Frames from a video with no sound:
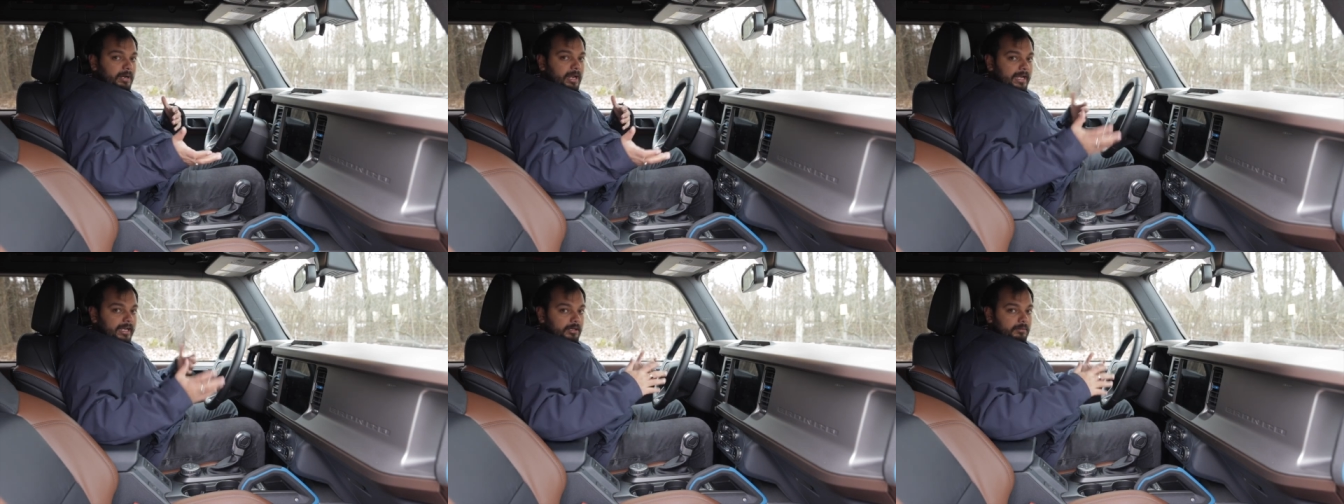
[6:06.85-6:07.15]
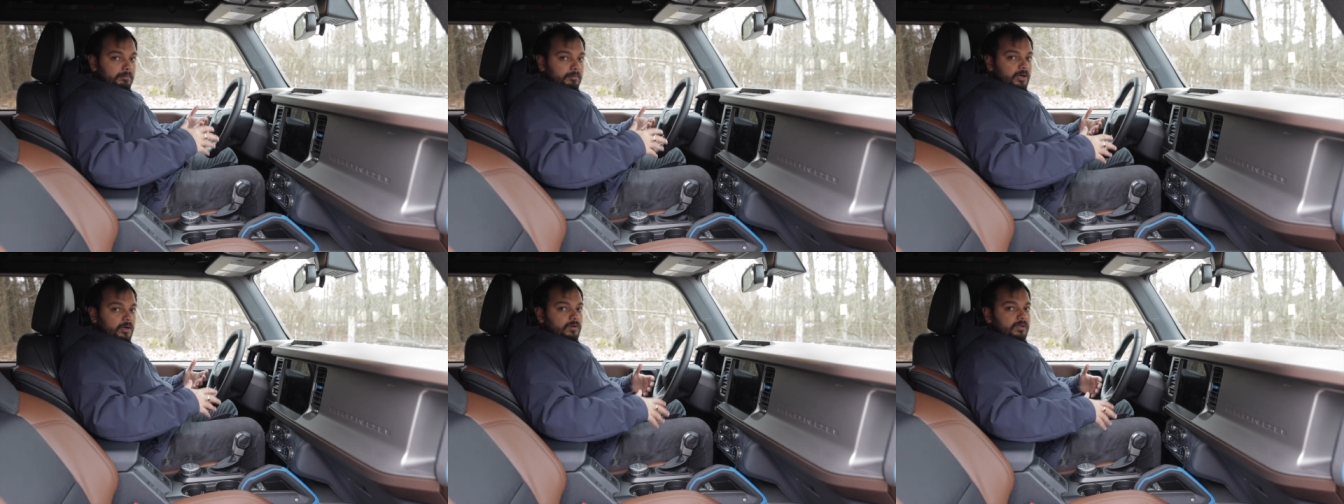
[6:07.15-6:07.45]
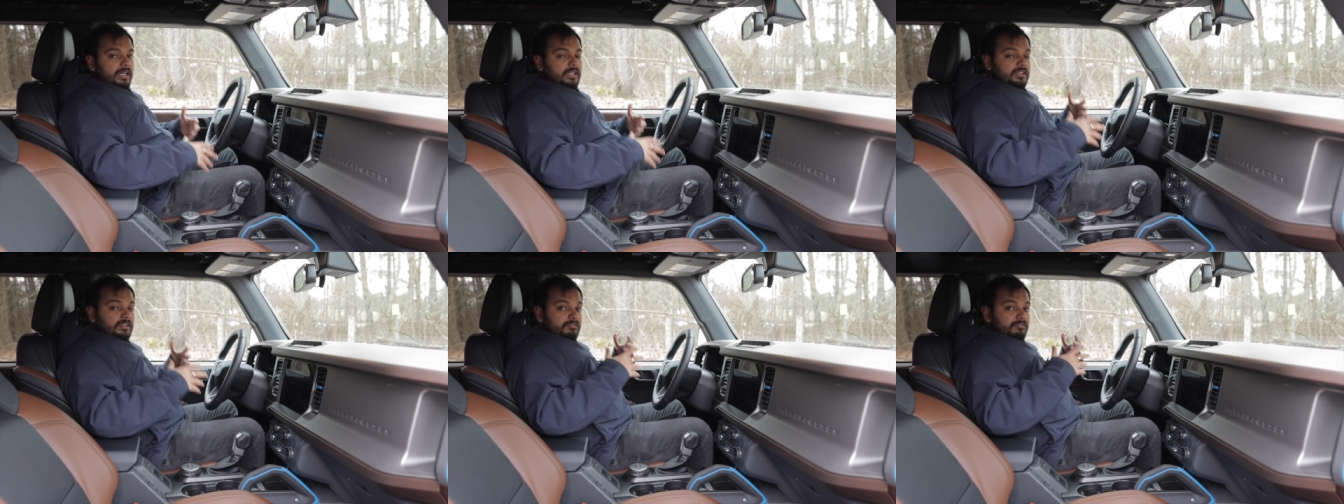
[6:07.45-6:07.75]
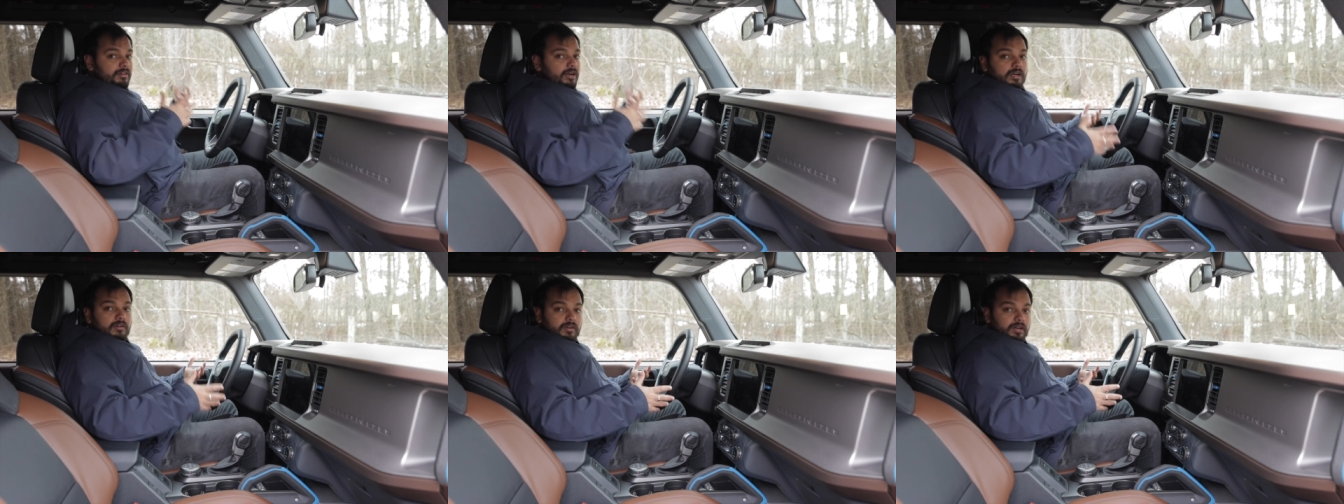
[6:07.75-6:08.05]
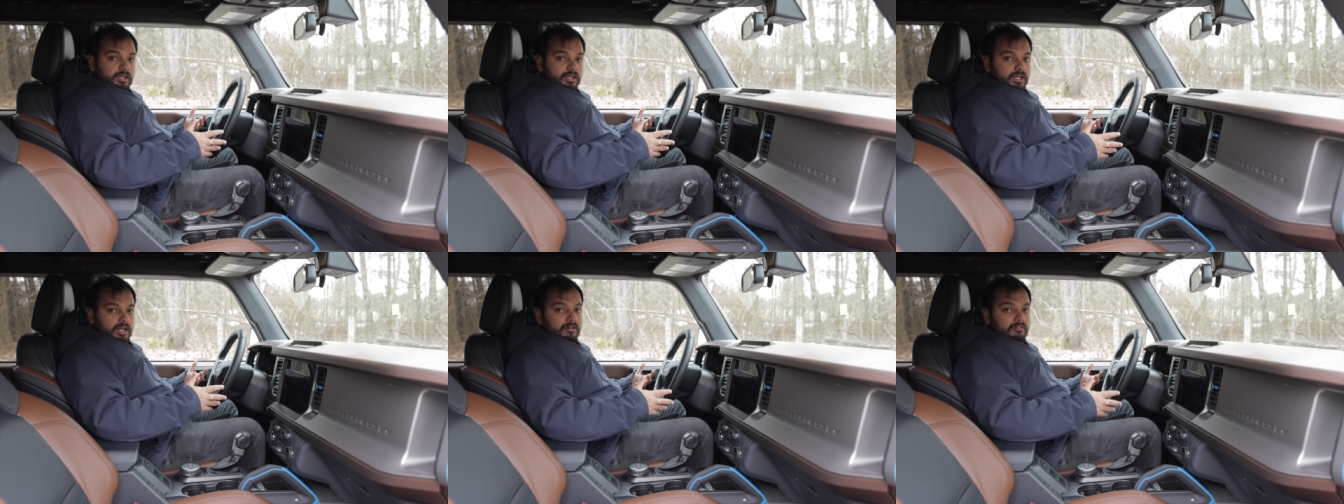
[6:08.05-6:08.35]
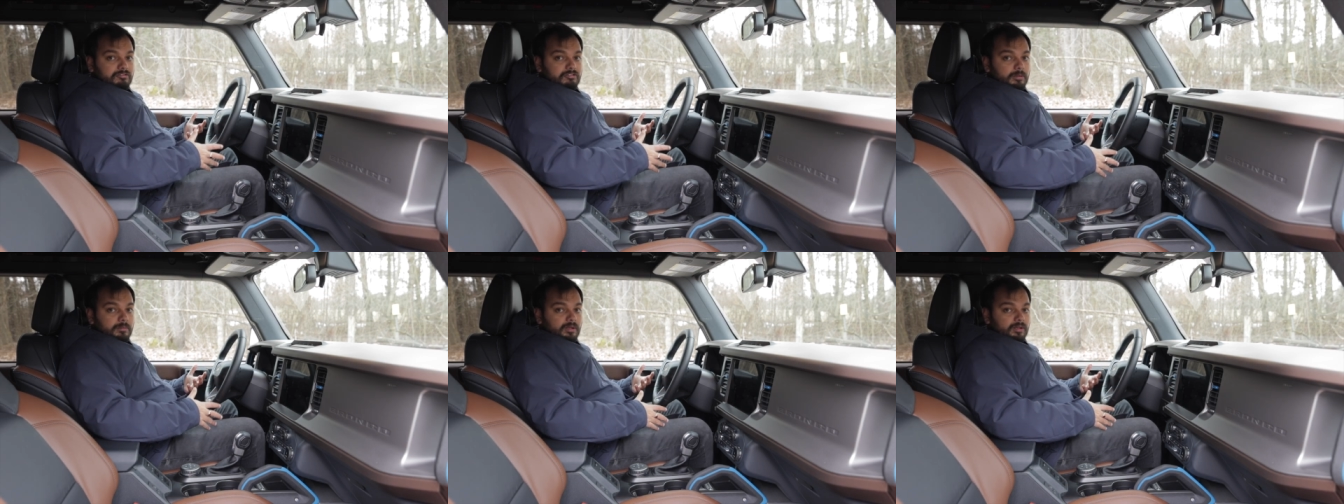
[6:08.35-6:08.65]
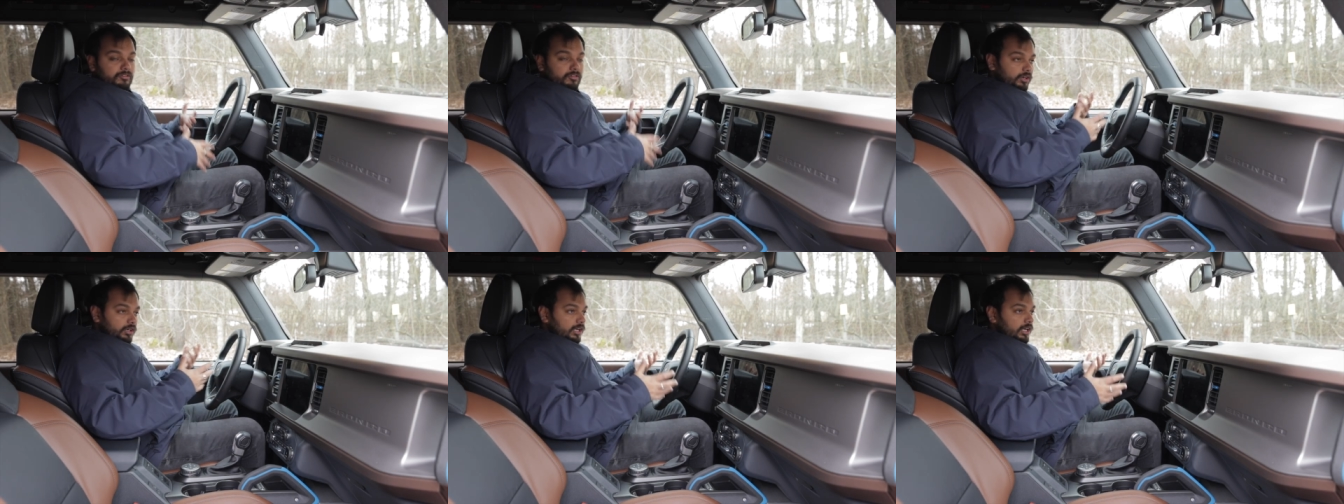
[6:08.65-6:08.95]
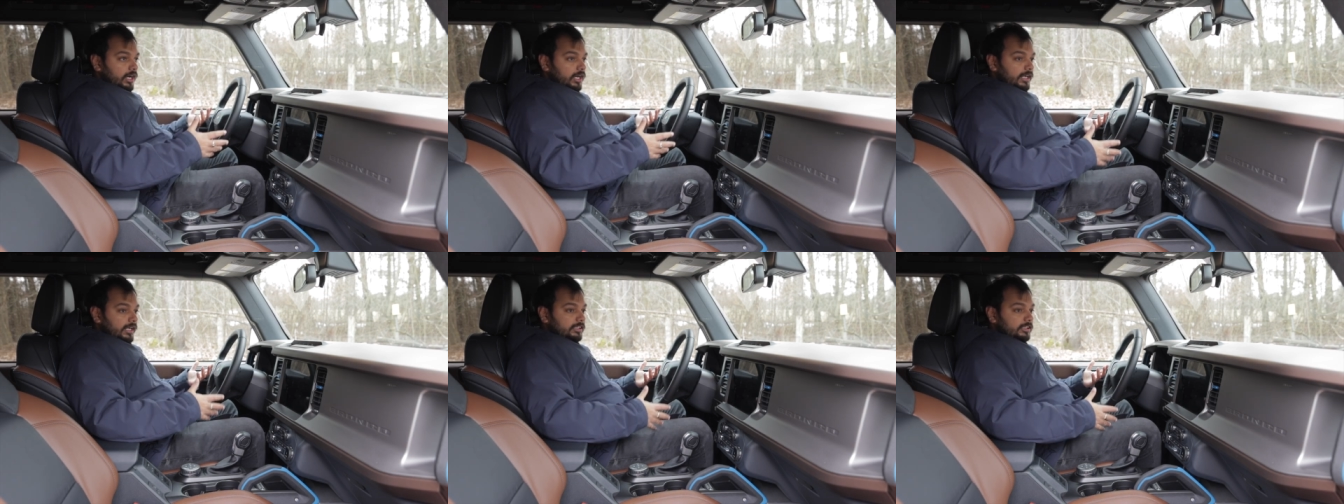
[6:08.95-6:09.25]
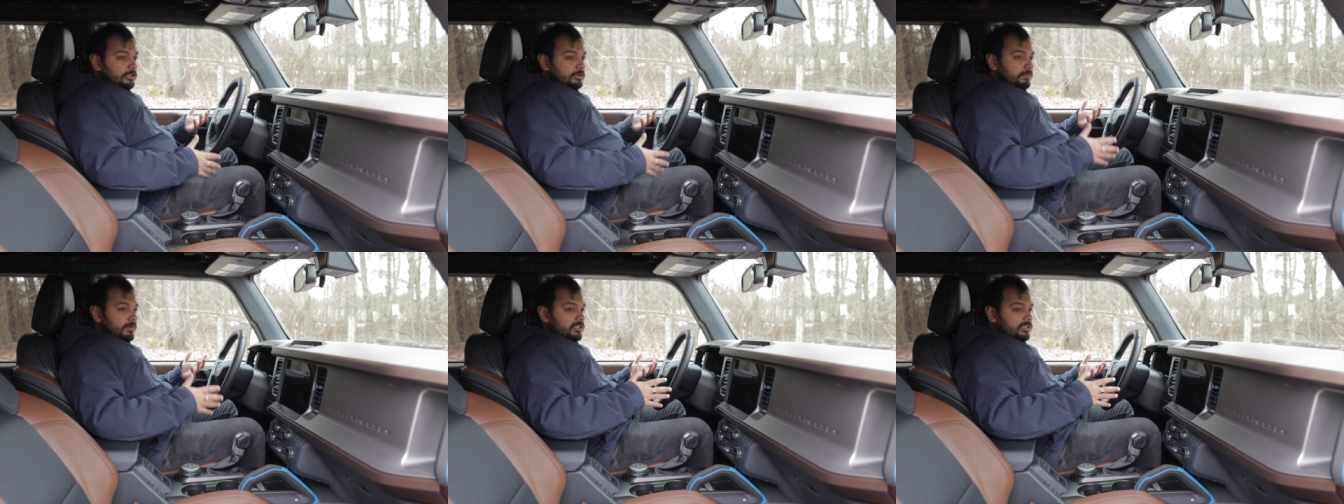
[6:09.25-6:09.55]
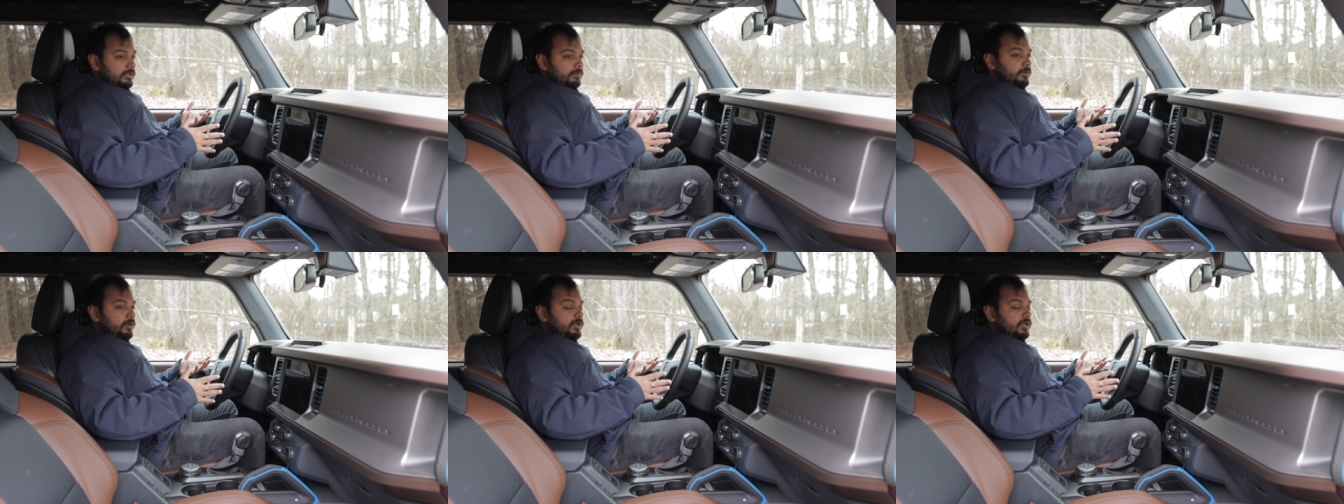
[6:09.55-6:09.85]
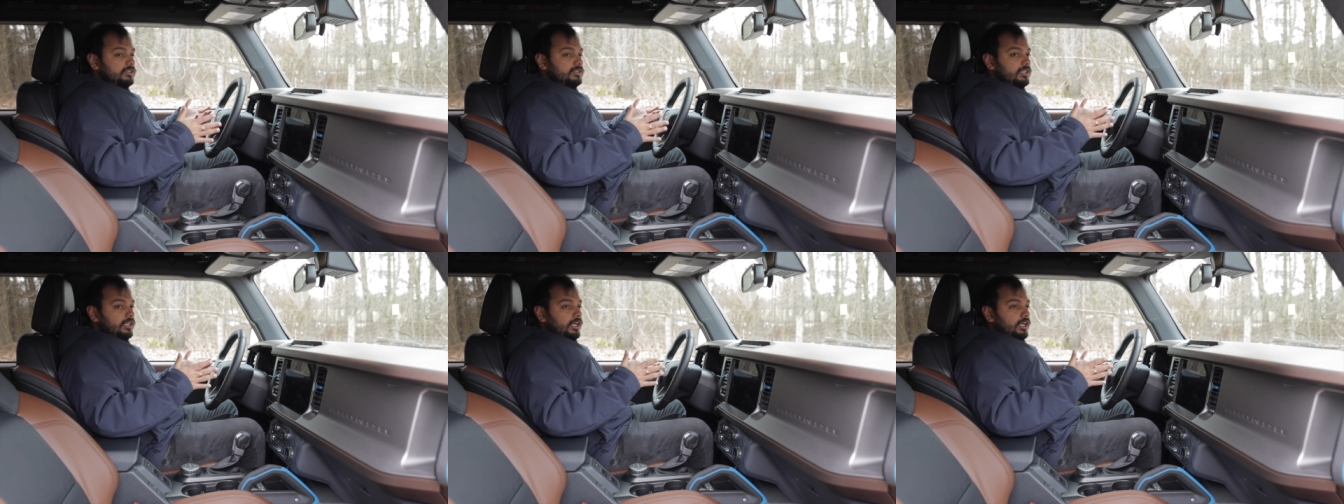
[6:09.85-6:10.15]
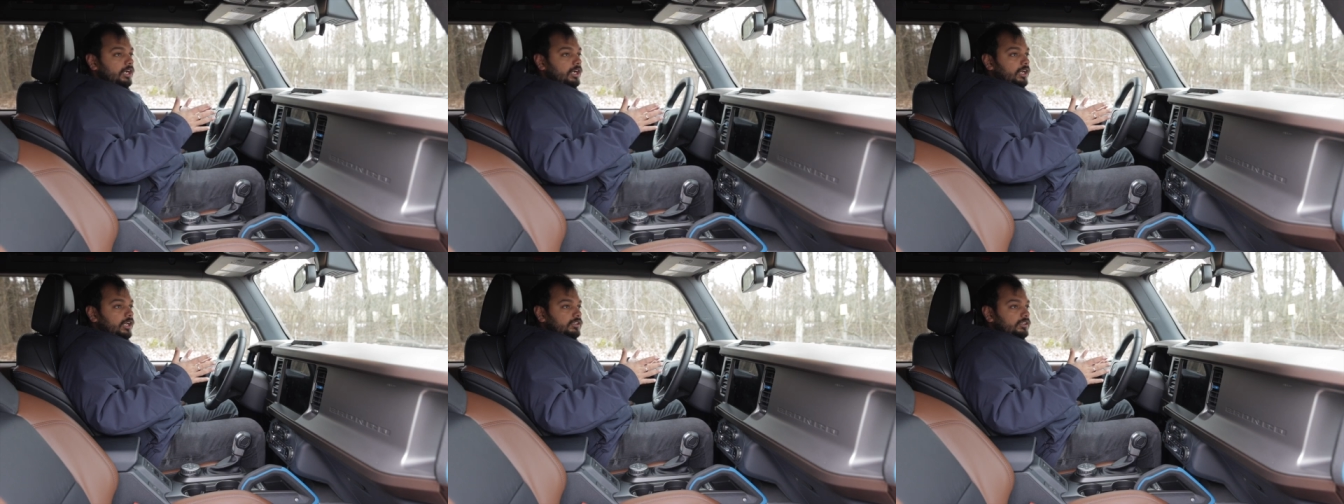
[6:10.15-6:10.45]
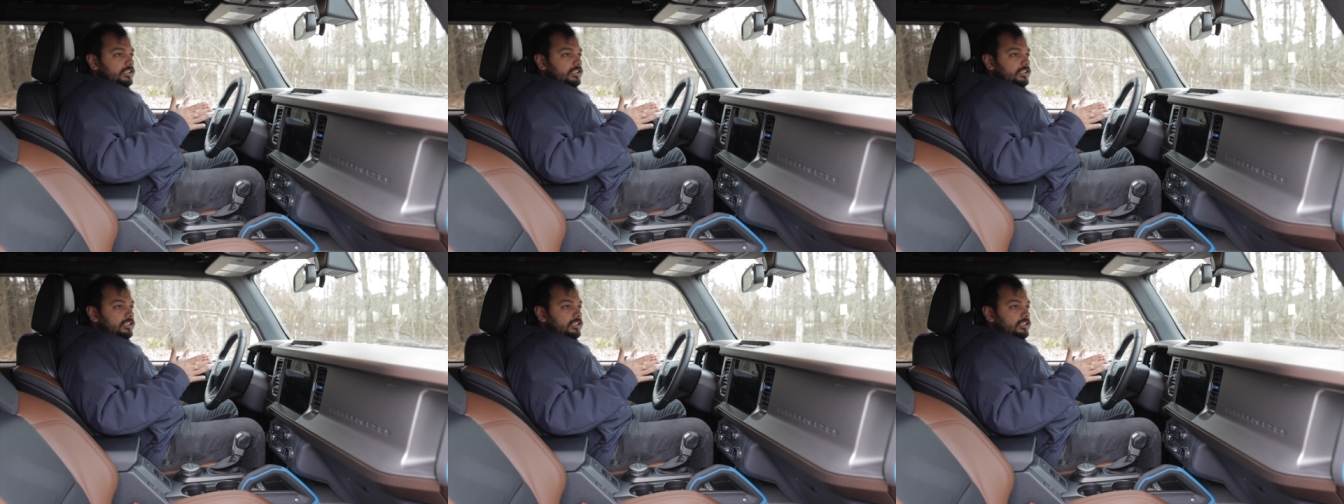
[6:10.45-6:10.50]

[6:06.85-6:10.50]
with black and brown and they're very very comfortable for a car like this especially because